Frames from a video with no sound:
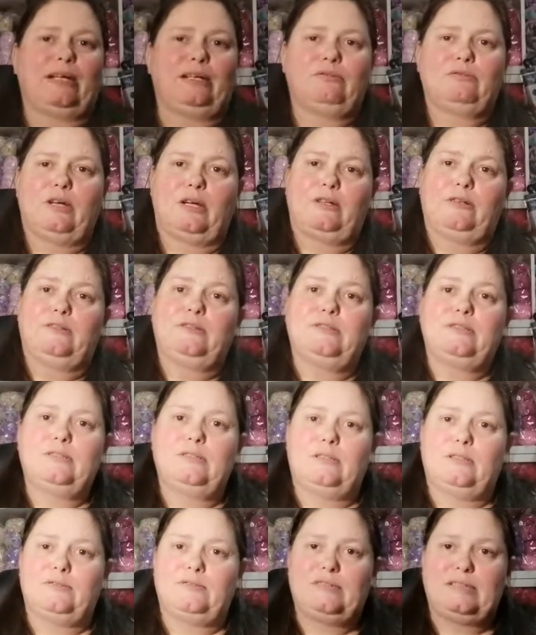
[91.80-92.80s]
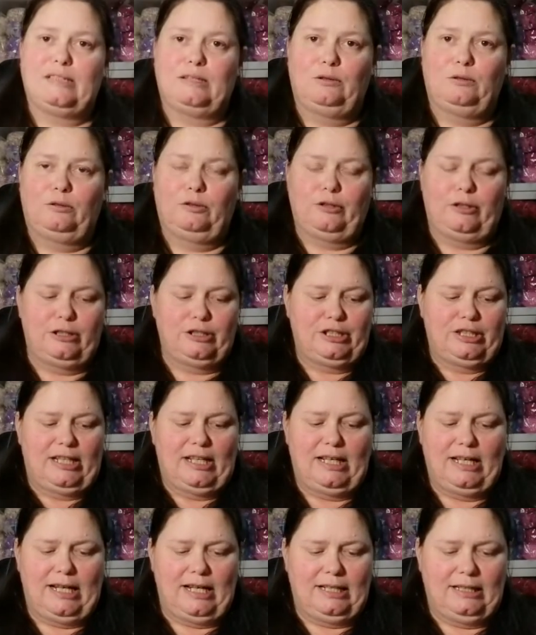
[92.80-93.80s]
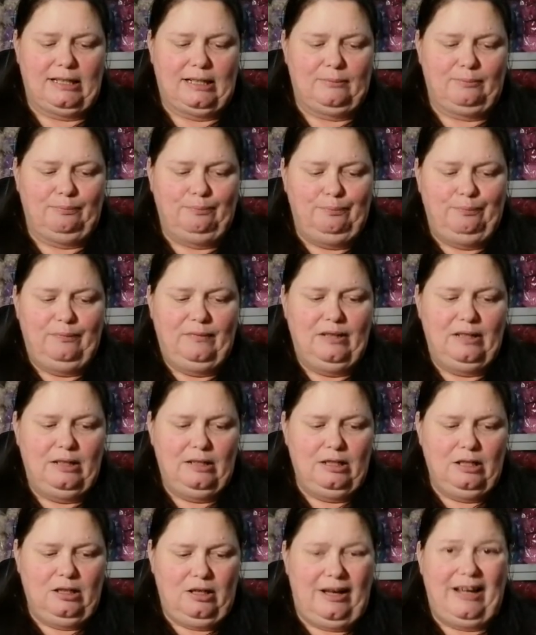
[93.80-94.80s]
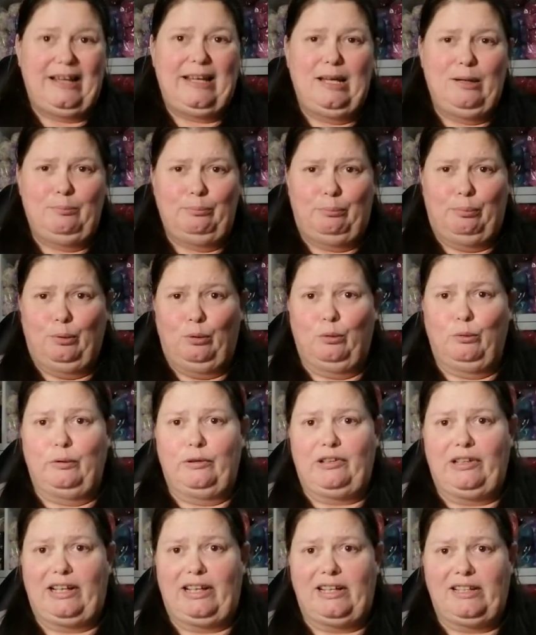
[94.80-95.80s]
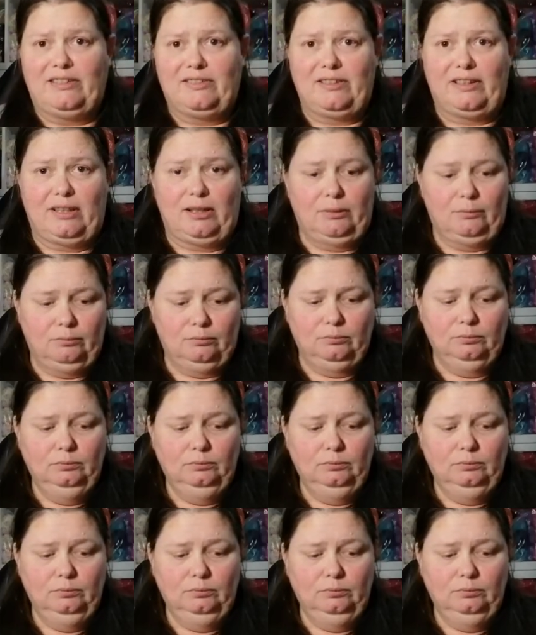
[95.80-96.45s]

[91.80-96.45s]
big rows of single crochet, and I get bored easy,